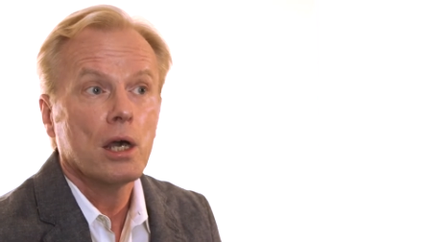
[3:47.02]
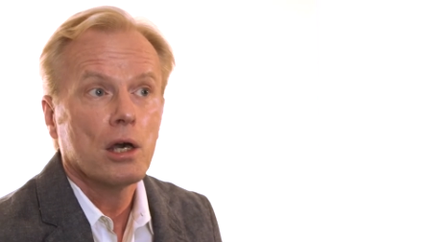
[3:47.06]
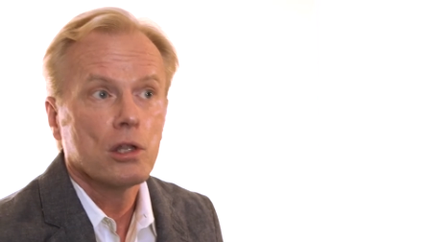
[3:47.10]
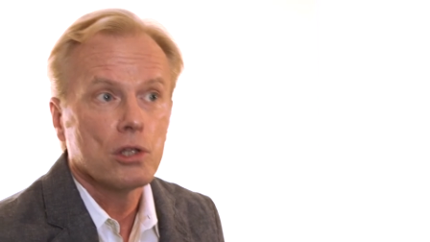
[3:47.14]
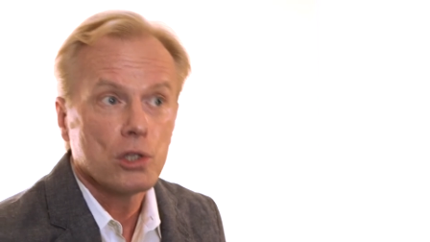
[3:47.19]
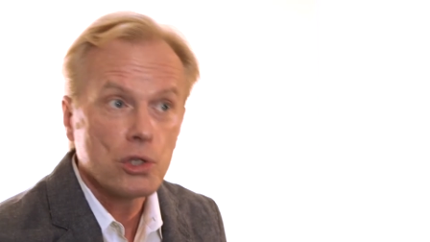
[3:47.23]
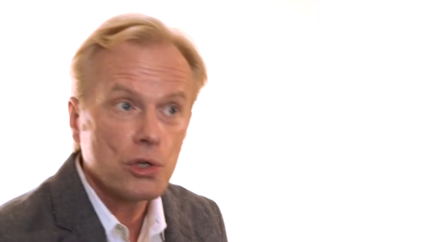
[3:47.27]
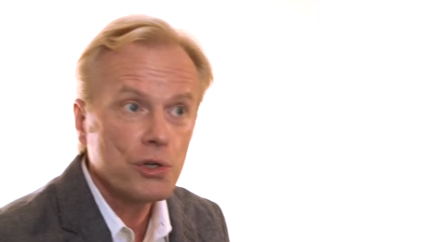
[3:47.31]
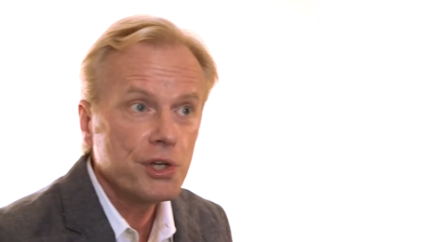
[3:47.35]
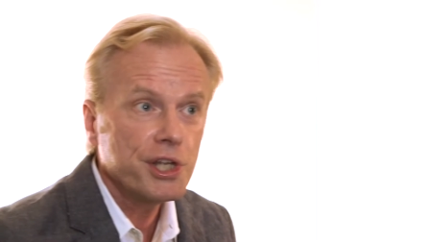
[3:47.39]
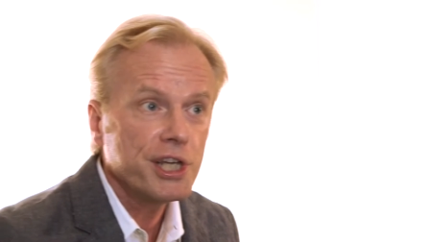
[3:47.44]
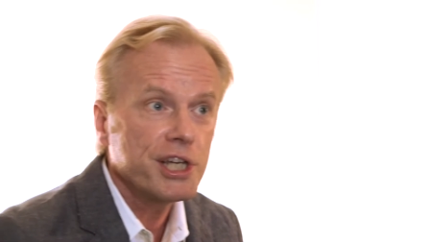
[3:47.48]

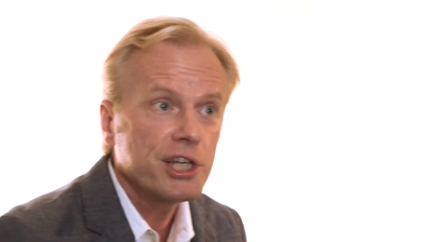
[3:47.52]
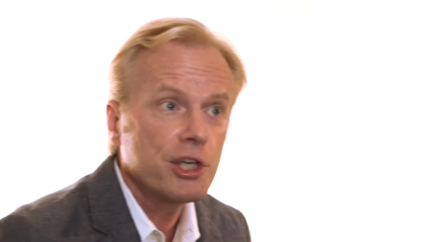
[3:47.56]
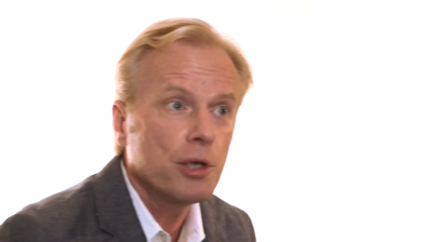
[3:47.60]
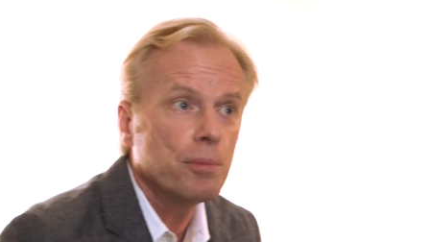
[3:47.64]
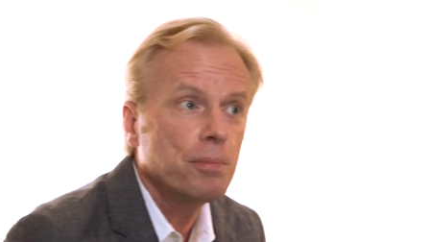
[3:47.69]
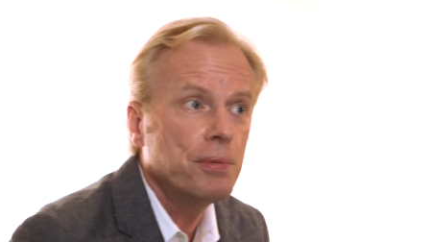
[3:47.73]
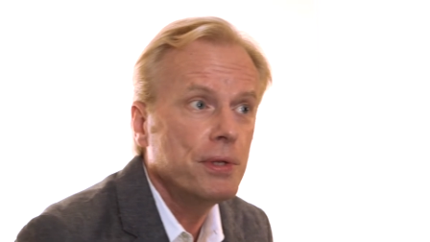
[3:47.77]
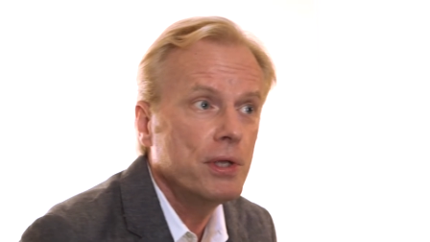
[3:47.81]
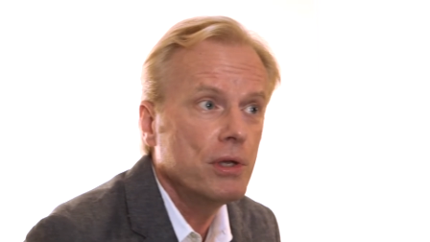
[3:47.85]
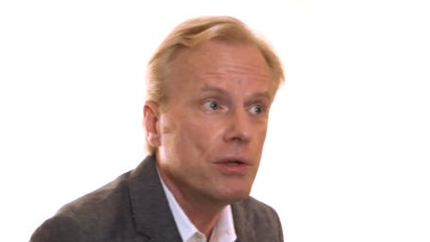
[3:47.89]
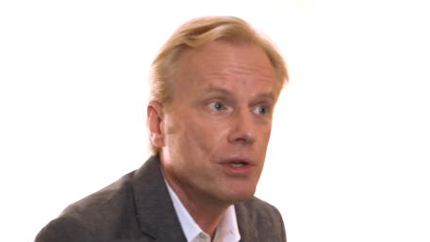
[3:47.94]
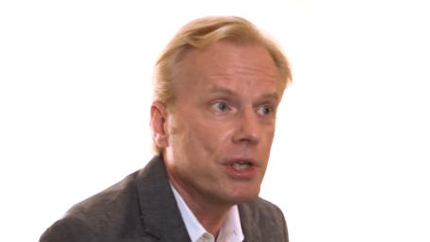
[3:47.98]
Learning
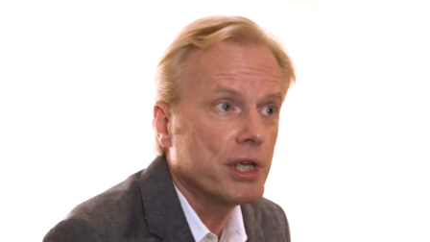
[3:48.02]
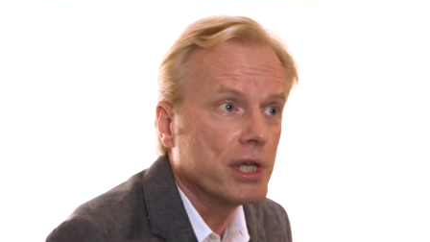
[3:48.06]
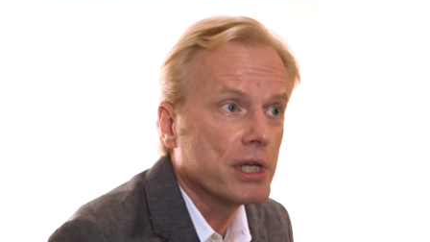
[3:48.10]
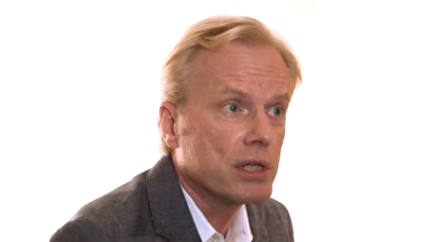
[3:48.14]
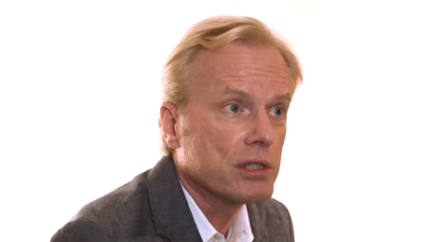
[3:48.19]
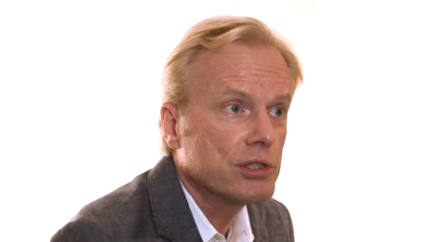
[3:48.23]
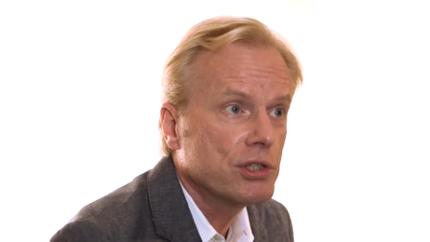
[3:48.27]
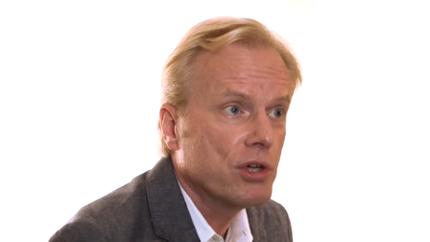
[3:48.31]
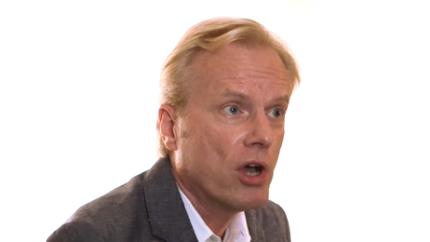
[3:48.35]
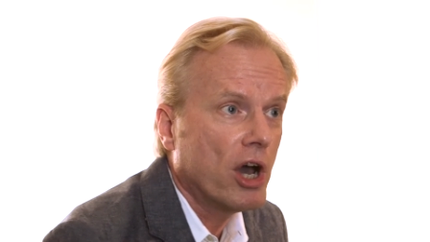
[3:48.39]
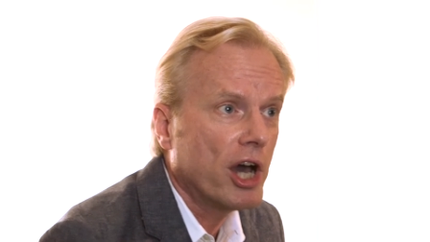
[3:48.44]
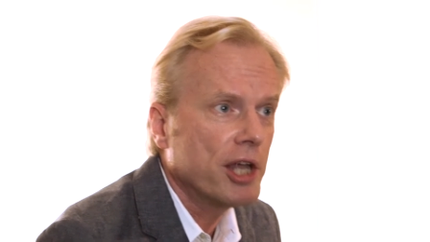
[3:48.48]
computing
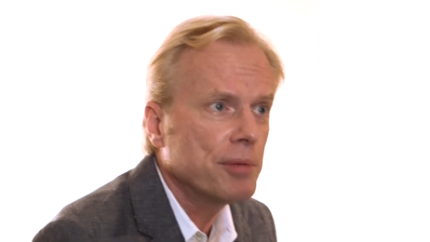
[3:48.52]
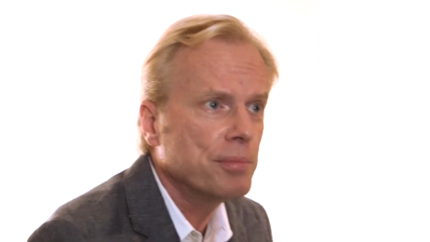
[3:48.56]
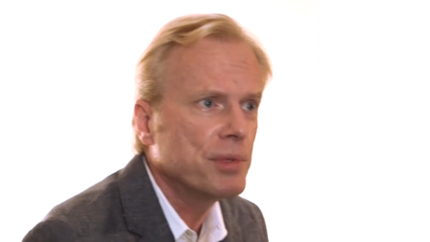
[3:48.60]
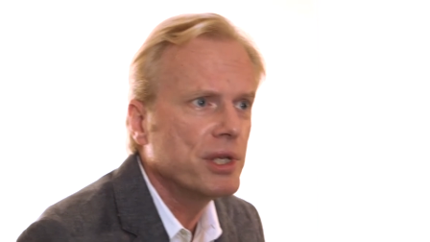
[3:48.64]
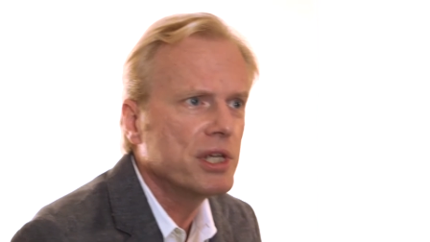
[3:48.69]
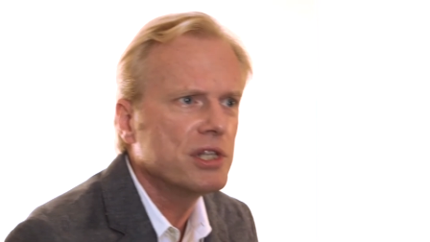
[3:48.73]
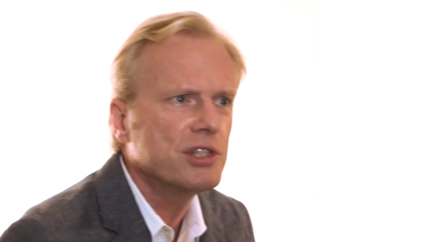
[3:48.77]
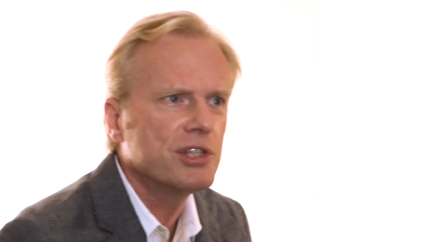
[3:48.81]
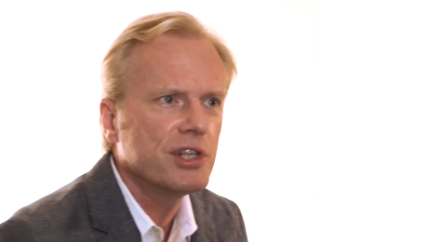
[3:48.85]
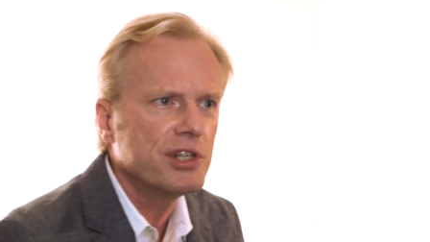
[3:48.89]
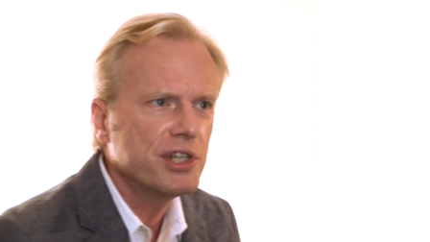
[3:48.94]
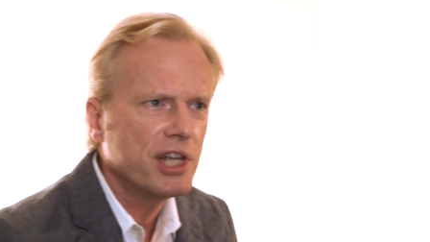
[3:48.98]
taught me
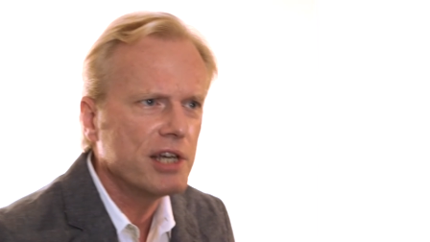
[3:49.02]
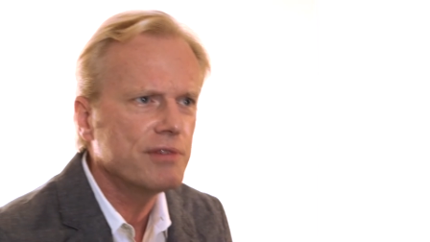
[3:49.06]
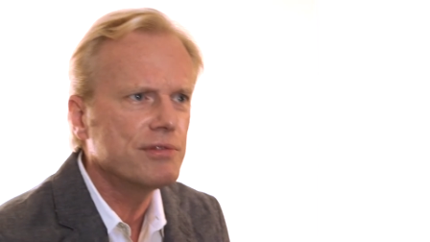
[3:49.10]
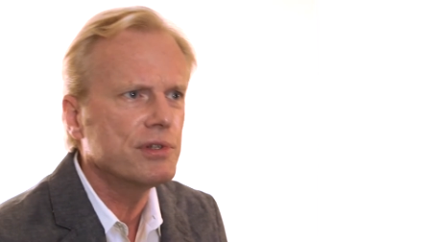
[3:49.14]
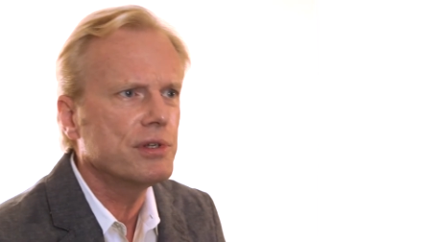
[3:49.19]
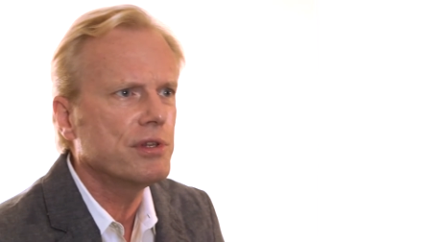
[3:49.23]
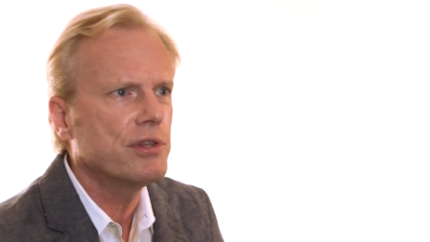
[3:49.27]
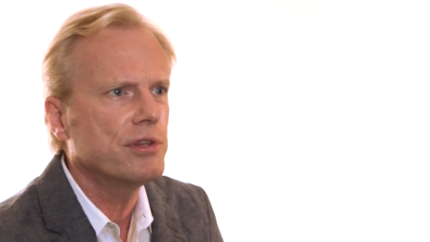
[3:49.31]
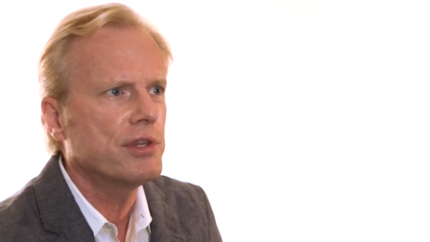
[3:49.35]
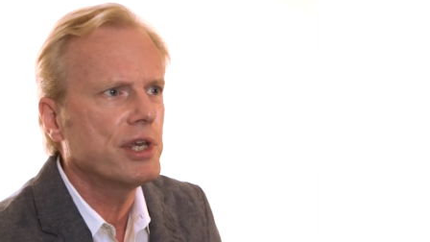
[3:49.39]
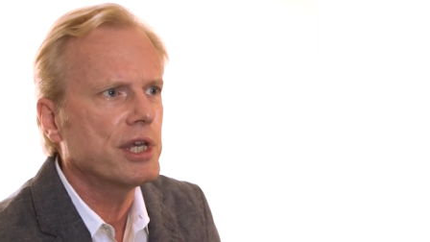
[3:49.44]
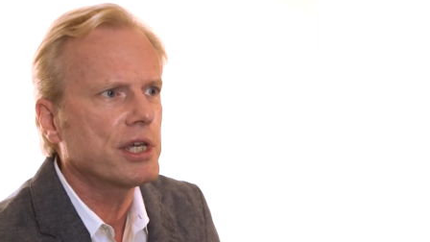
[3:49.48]
to never
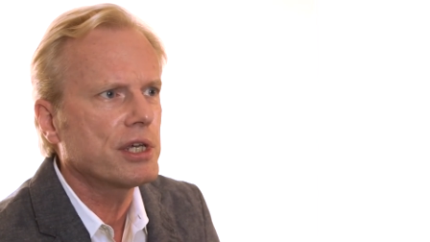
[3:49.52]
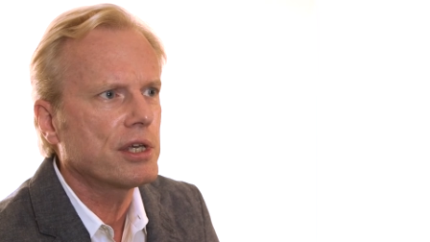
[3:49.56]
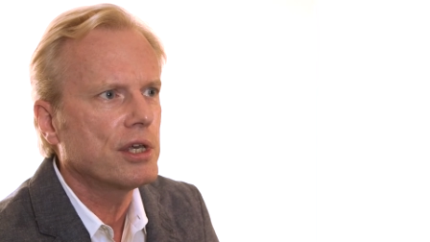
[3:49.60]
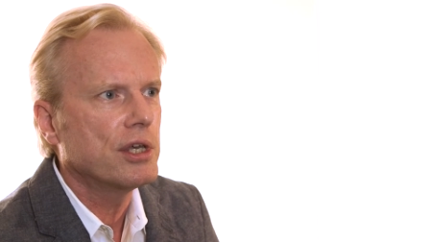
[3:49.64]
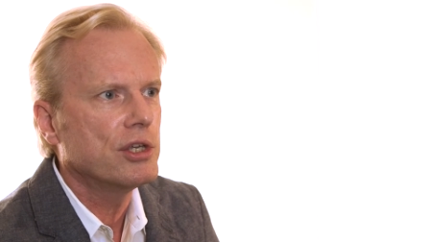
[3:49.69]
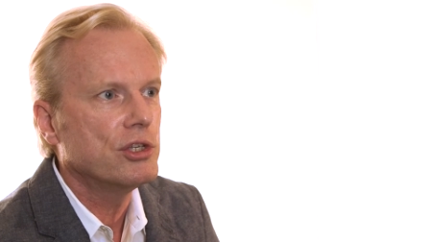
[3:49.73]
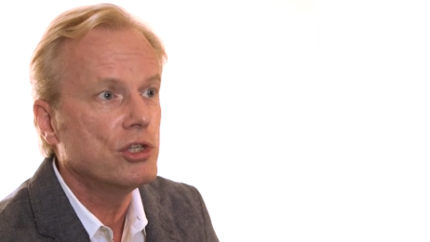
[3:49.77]
think